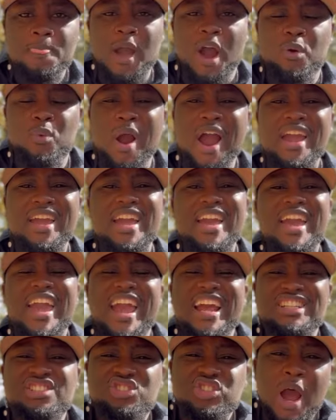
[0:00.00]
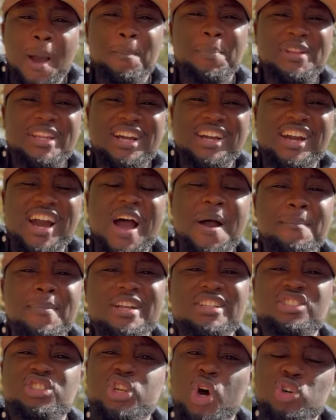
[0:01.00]
all right? And drop in the
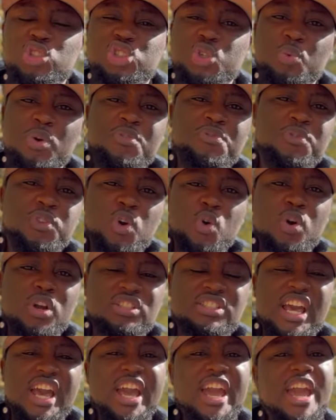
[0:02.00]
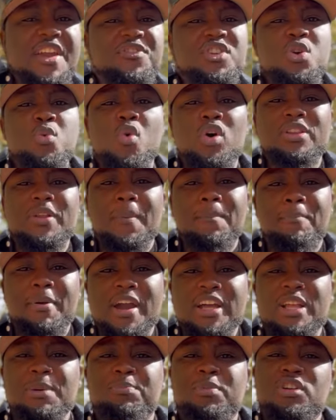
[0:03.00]
comments social influence if you want to
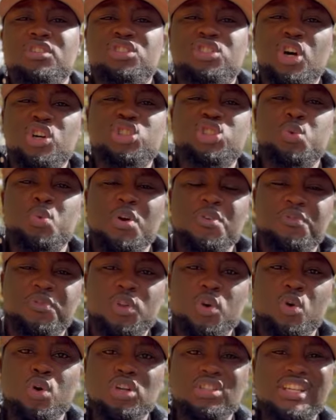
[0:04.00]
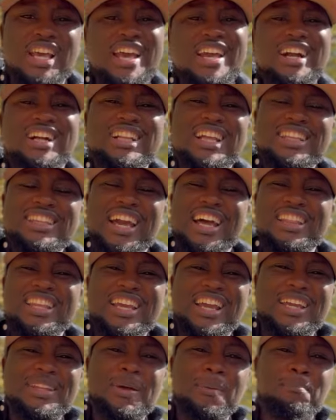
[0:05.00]
build up your social influence. Click that
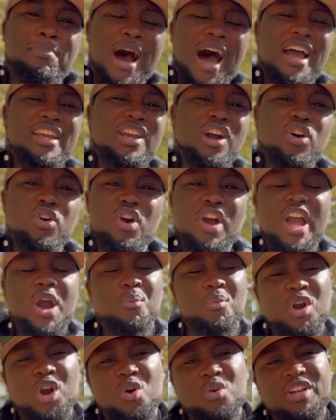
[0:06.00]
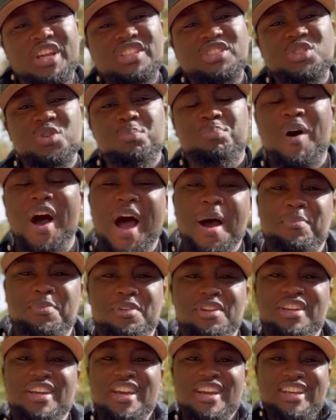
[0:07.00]
link in the bio and we're going to get you
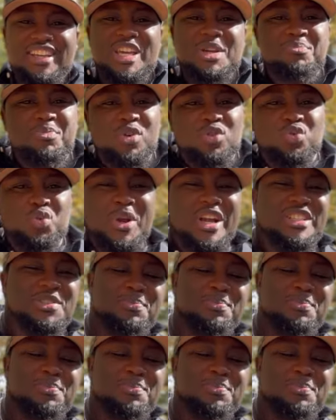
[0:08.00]
popping. Keep a rich